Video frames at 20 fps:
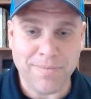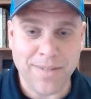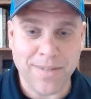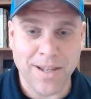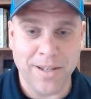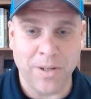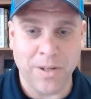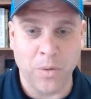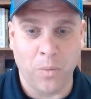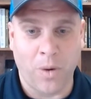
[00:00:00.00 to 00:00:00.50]

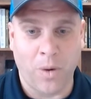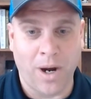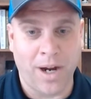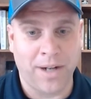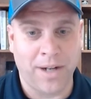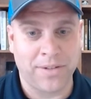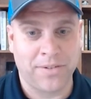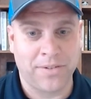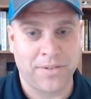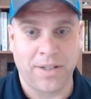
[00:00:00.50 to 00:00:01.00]
You
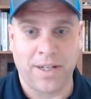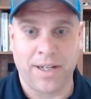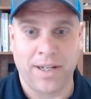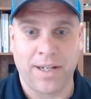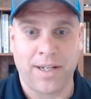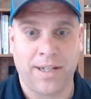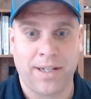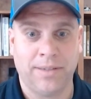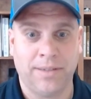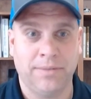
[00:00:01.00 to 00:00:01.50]
want
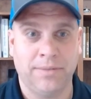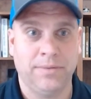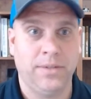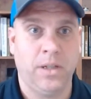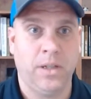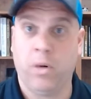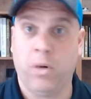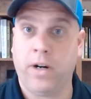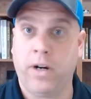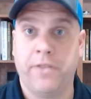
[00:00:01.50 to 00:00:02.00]
a
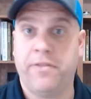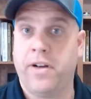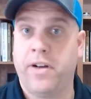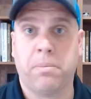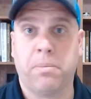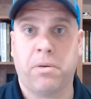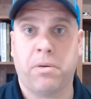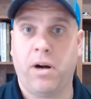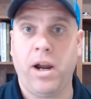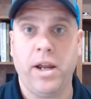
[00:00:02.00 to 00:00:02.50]

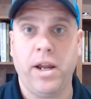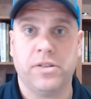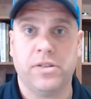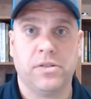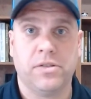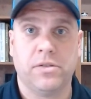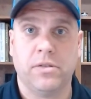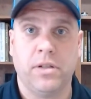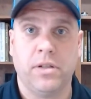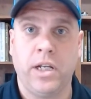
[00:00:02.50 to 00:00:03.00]
fair
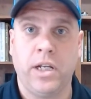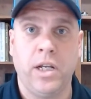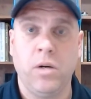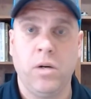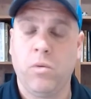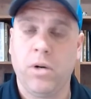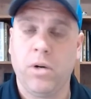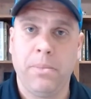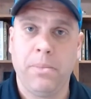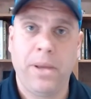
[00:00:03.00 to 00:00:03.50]
price, and you
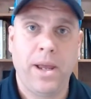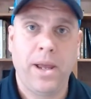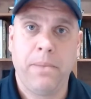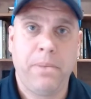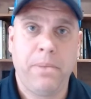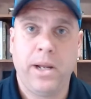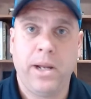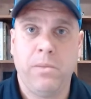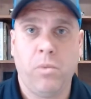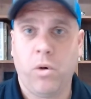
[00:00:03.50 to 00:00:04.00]
don't want to pay a
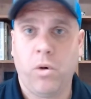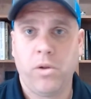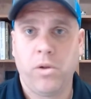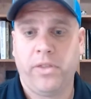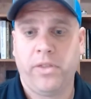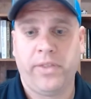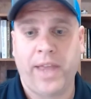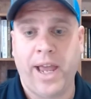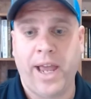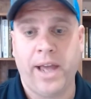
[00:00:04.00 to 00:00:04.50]
penny more
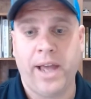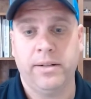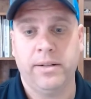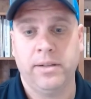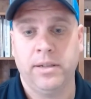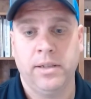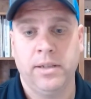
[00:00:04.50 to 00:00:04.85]
than that.